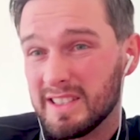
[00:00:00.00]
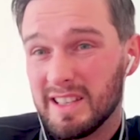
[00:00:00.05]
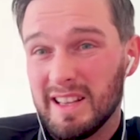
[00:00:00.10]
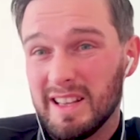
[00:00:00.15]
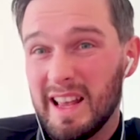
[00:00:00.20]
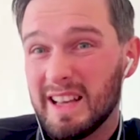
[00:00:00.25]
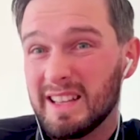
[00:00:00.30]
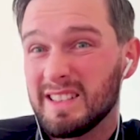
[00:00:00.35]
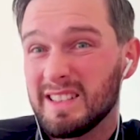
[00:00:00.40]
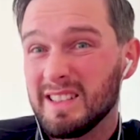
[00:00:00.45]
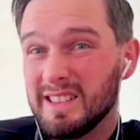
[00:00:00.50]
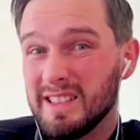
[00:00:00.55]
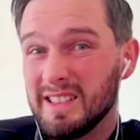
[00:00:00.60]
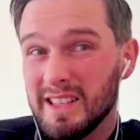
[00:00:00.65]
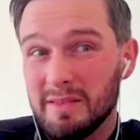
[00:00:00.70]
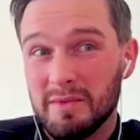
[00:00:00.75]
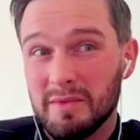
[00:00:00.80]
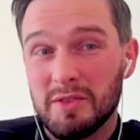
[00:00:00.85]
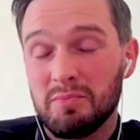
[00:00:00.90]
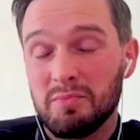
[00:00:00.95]
a Leicester
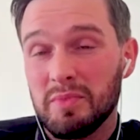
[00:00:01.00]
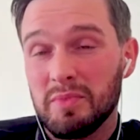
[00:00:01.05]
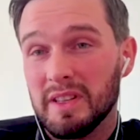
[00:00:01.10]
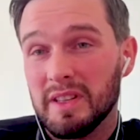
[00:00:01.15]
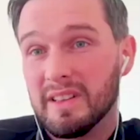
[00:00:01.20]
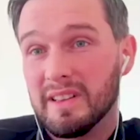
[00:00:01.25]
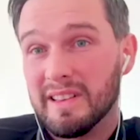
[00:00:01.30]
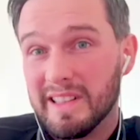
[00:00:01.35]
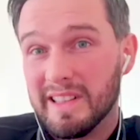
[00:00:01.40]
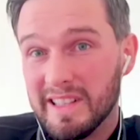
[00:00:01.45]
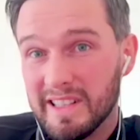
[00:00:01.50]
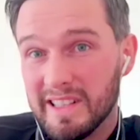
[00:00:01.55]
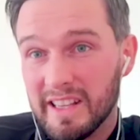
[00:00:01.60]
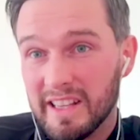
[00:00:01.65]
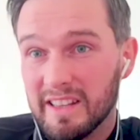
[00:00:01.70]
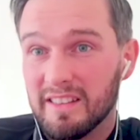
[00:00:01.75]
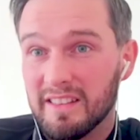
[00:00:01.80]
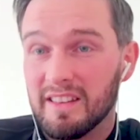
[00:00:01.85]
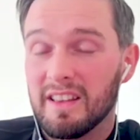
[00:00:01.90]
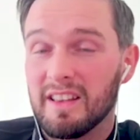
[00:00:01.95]
team that's been
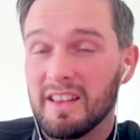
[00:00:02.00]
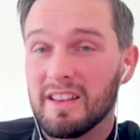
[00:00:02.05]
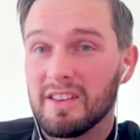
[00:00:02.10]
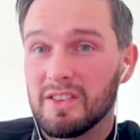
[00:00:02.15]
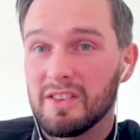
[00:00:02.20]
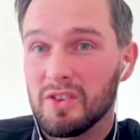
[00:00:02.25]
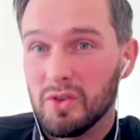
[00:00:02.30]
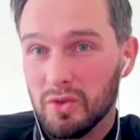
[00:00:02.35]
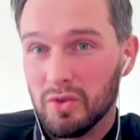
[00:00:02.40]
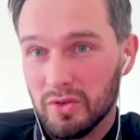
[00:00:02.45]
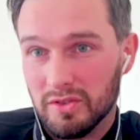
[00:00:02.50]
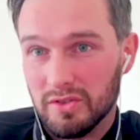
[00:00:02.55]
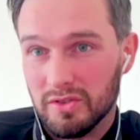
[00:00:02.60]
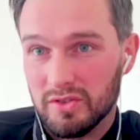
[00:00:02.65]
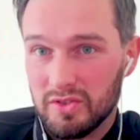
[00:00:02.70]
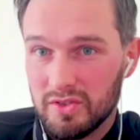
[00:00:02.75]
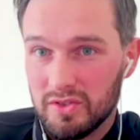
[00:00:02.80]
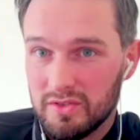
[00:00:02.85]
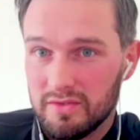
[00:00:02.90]
leaking goals.